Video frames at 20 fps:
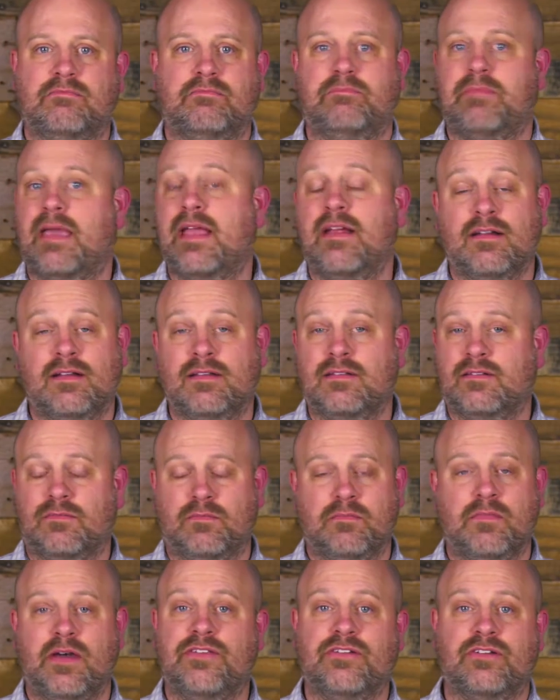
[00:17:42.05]
parent or
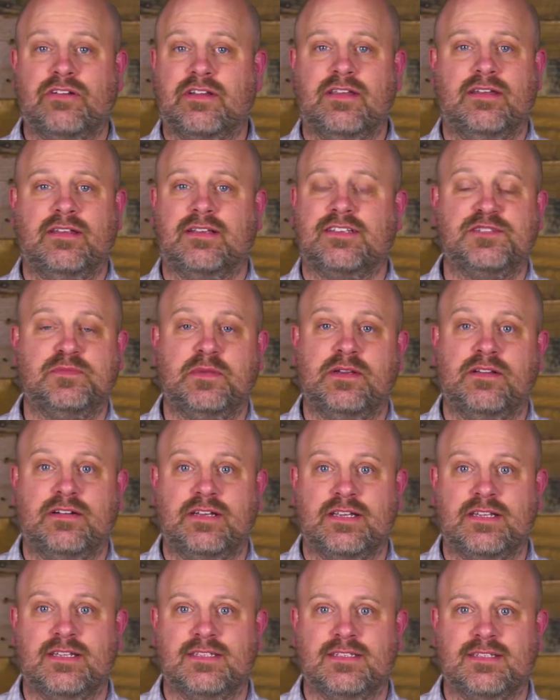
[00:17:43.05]
mother can
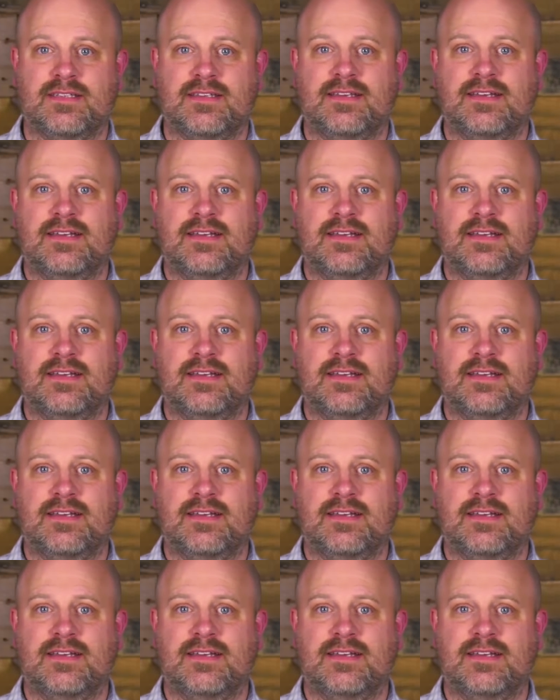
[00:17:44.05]
experience.